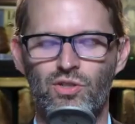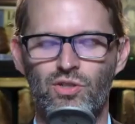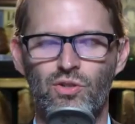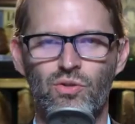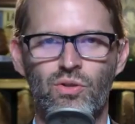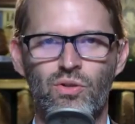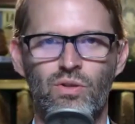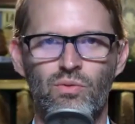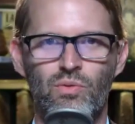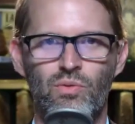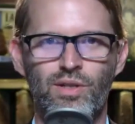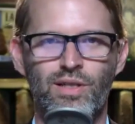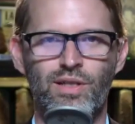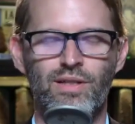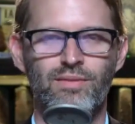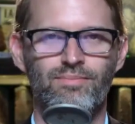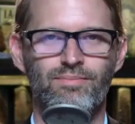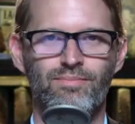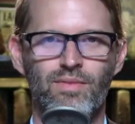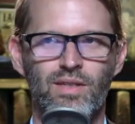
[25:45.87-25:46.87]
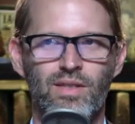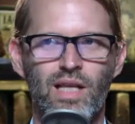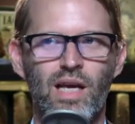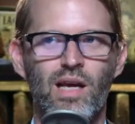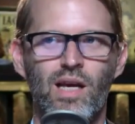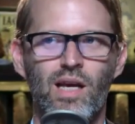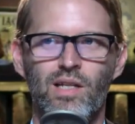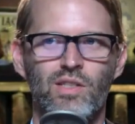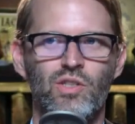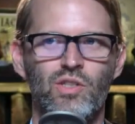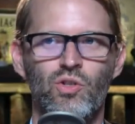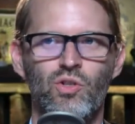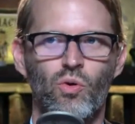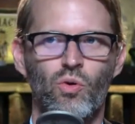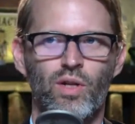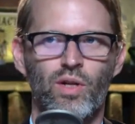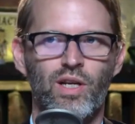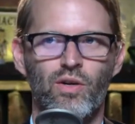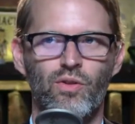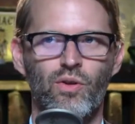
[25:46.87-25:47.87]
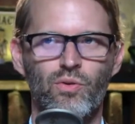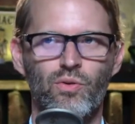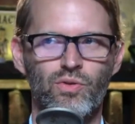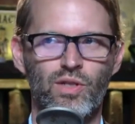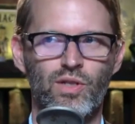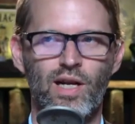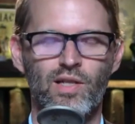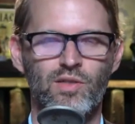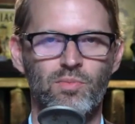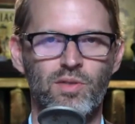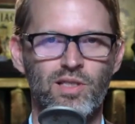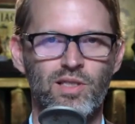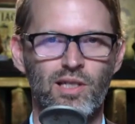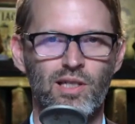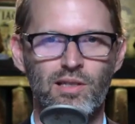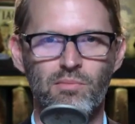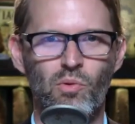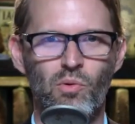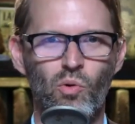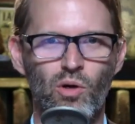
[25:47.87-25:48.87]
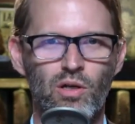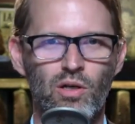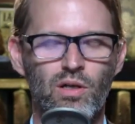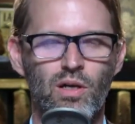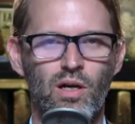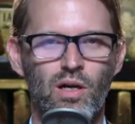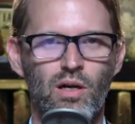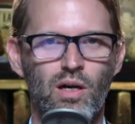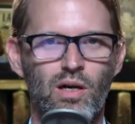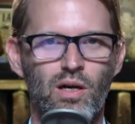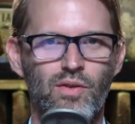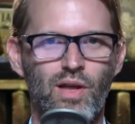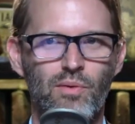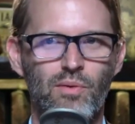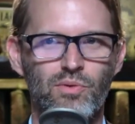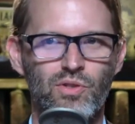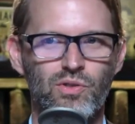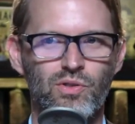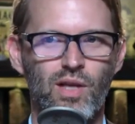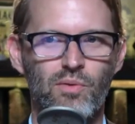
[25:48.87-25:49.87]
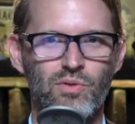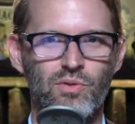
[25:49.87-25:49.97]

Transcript: with it. That I, you don't hear those announcements anymore. Uh, that was that was only